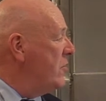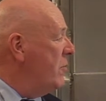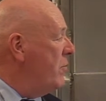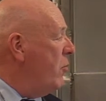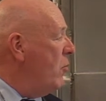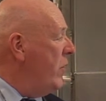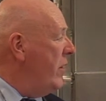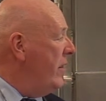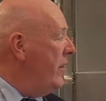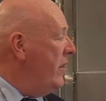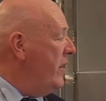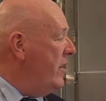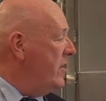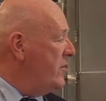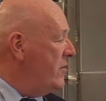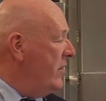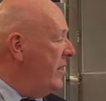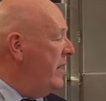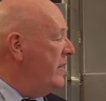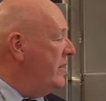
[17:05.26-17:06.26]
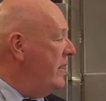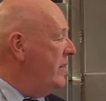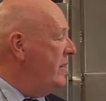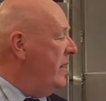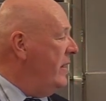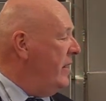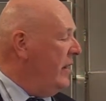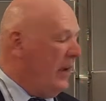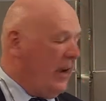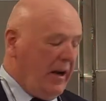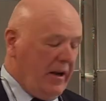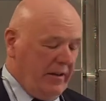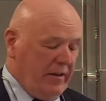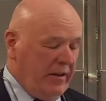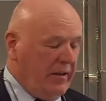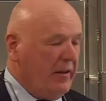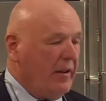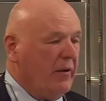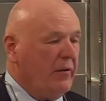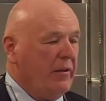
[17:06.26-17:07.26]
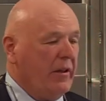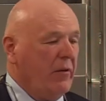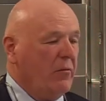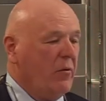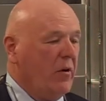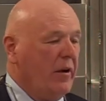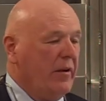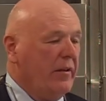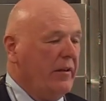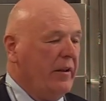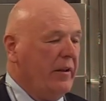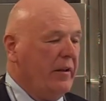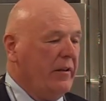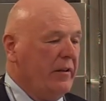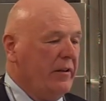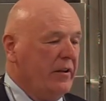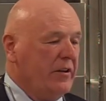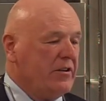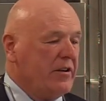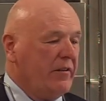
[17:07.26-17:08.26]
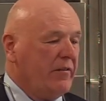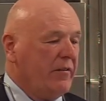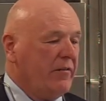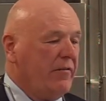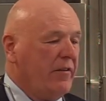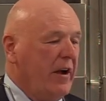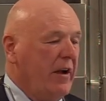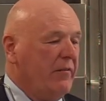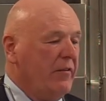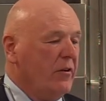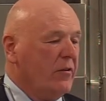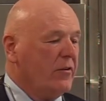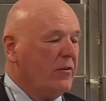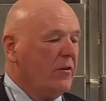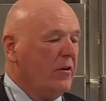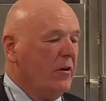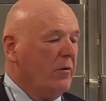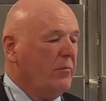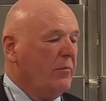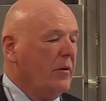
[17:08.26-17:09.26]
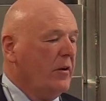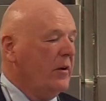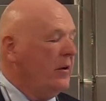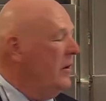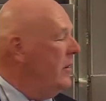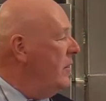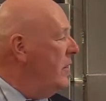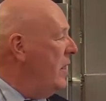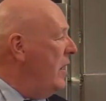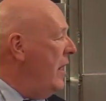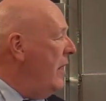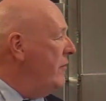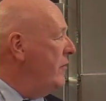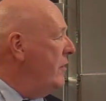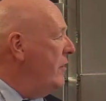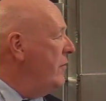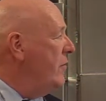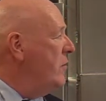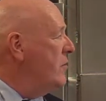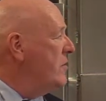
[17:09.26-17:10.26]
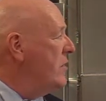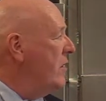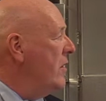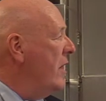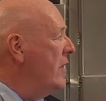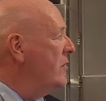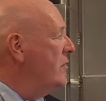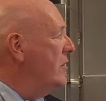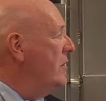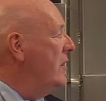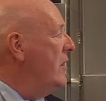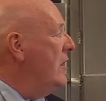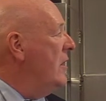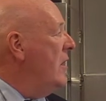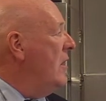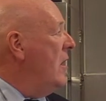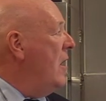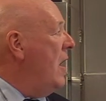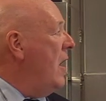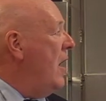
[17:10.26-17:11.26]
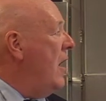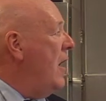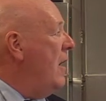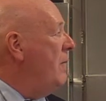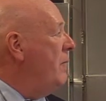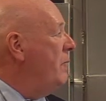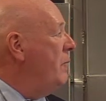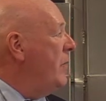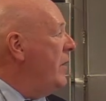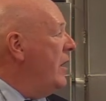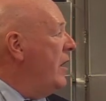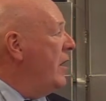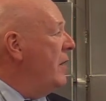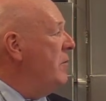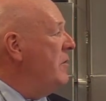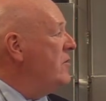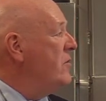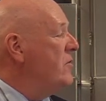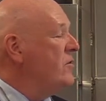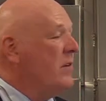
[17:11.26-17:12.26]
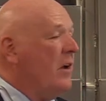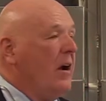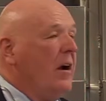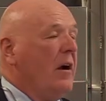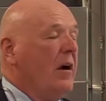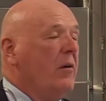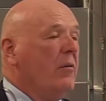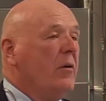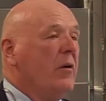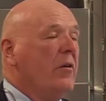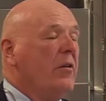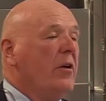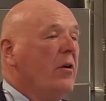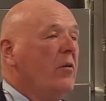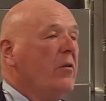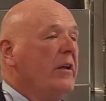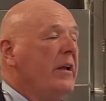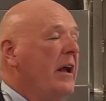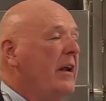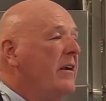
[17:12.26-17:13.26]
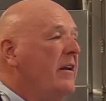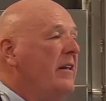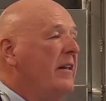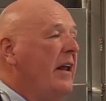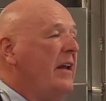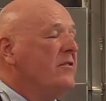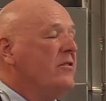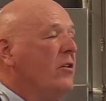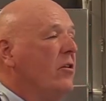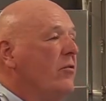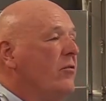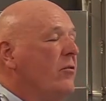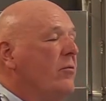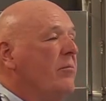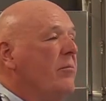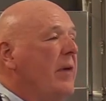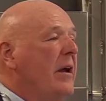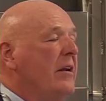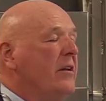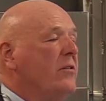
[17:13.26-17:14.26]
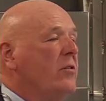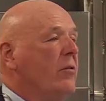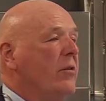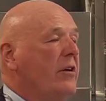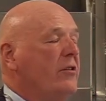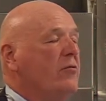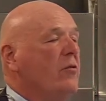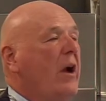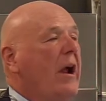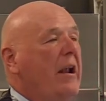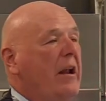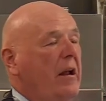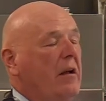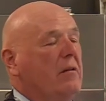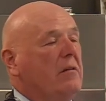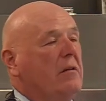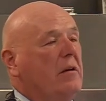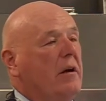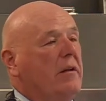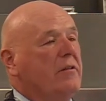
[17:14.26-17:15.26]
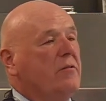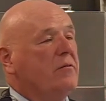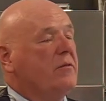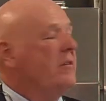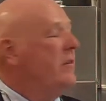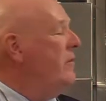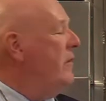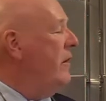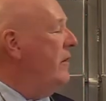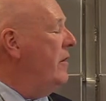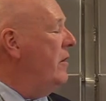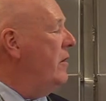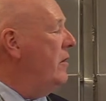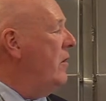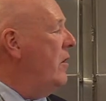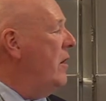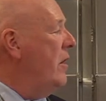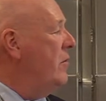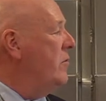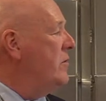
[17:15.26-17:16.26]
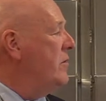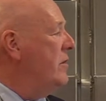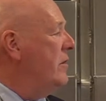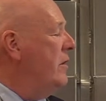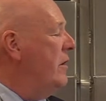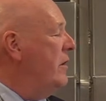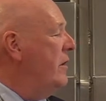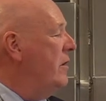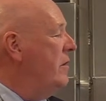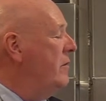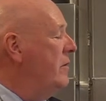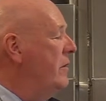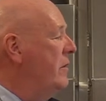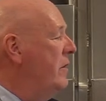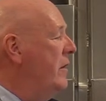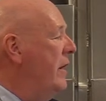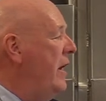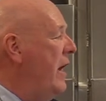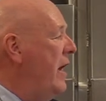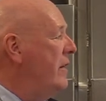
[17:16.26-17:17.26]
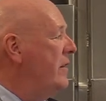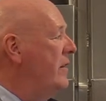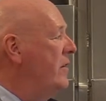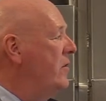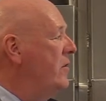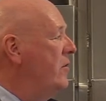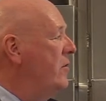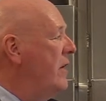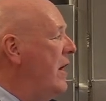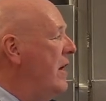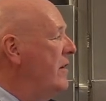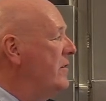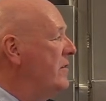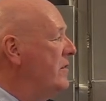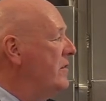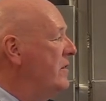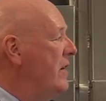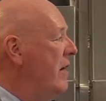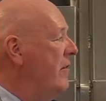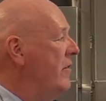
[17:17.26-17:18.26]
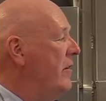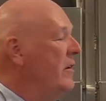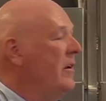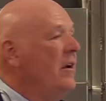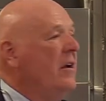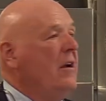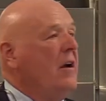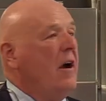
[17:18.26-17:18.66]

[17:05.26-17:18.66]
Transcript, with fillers: are appointed initially, as I indicated, then they, they run, and they, they each have a five-year term after the first election. Um, commissioners are, are the only entity that has to go through mandatory training. This was a, a law that was uh, enacted in 2007,